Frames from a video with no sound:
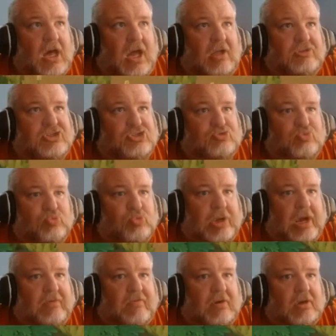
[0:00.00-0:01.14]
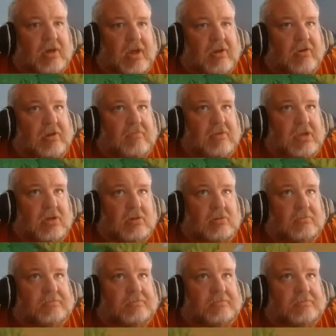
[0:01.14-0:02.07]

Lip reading: just whatever. I don't even know.